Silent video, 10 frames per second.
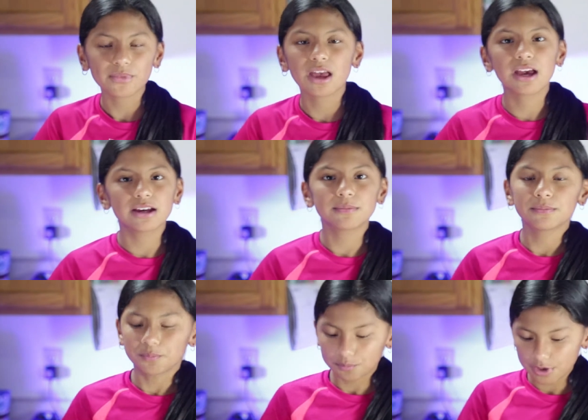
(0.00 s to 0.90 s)

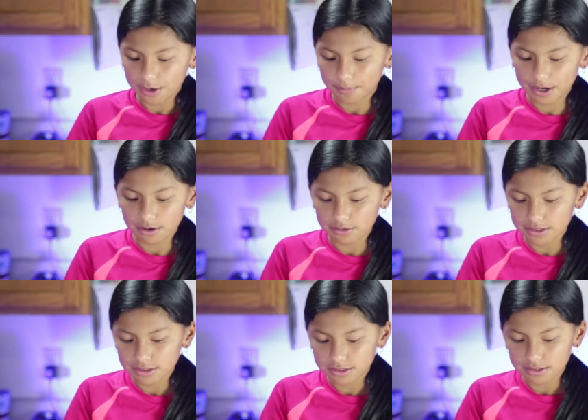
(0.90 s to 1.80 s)
And my
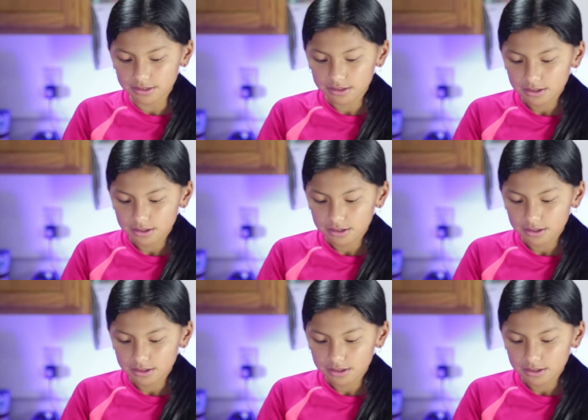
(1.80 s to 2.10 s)
parents,